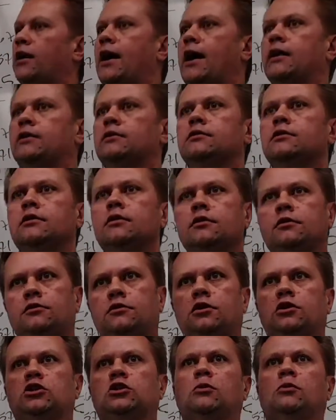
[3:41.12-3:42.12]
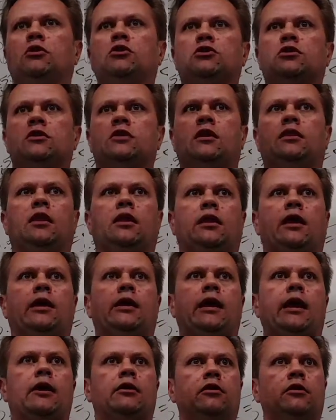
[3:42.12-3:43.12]
that distribution that they
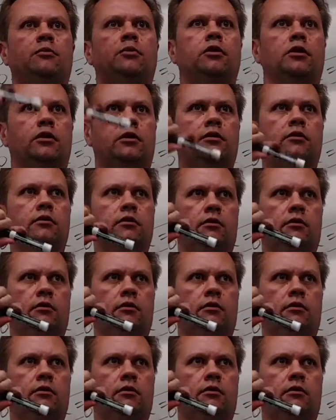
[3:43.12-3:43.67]
laid out in the book.